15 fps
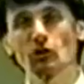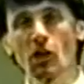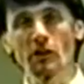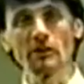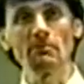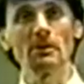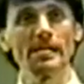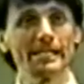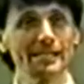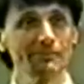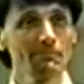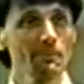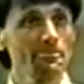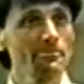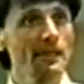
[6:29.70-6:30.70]
us all the money,
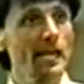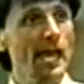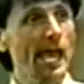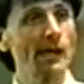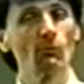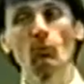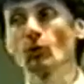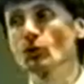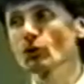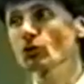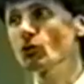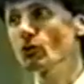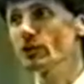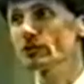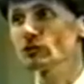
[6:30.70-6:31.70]
and we're
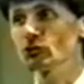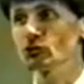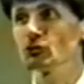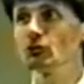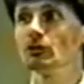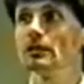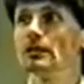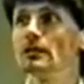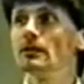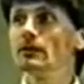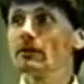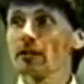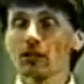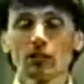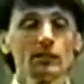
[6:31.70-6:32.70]
going to
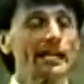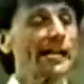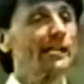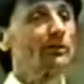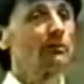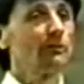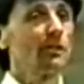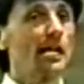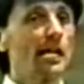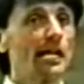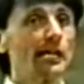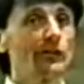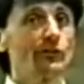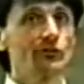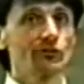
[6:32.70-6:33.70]

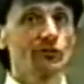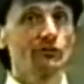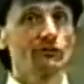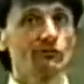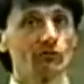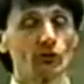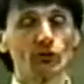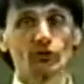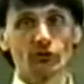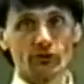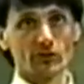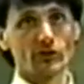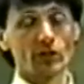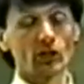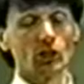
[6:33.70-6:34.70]
collateralize
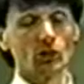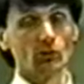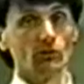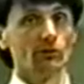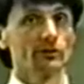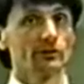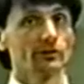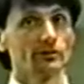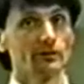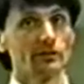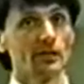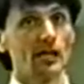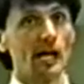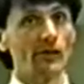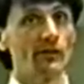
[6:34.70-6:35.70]
first the gold
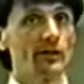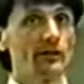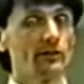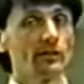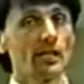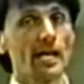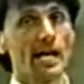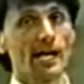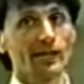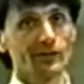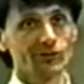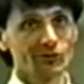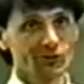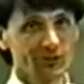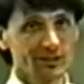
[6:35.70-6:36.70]
and then the
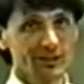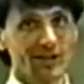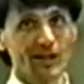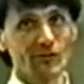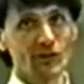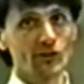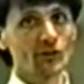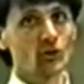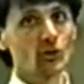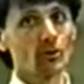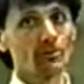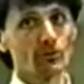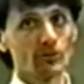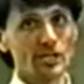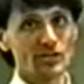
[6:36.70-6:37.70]
land, and then the
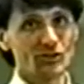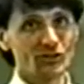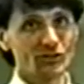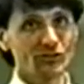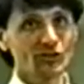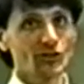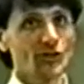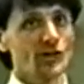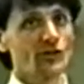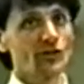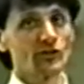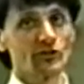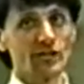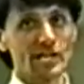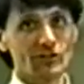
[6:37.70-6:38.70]
corporations,
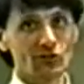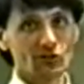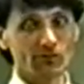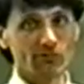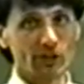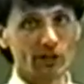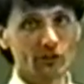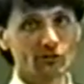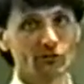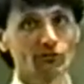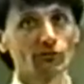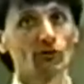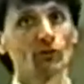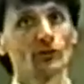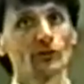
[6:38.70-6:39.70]
then the national parks and
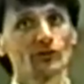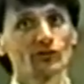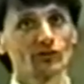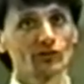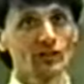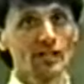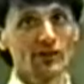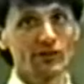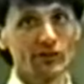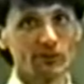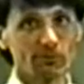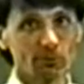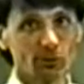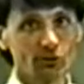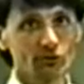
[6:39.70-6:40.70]
forests, then
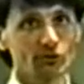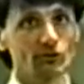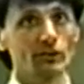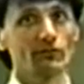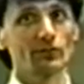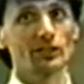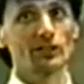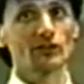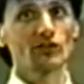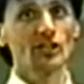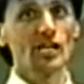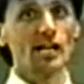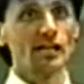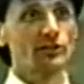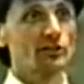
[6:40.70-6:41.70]
the birth certificates,
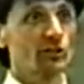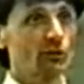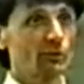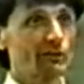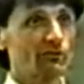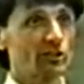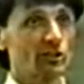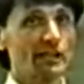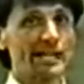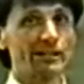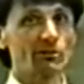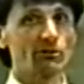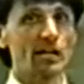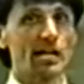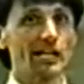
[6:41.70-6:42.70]
until we've
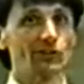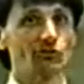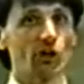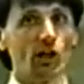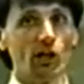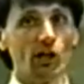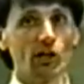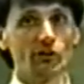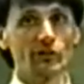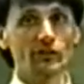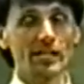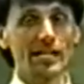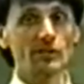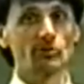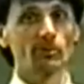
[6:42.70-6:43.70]
collateralized all the
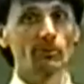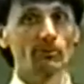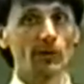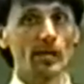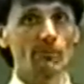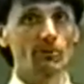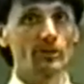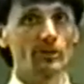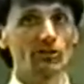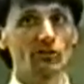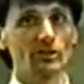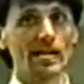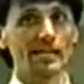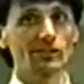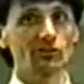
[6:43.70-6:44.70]
tangible property in the
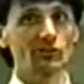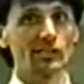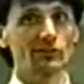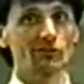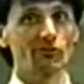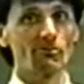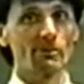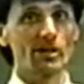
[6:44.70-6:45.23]
United States of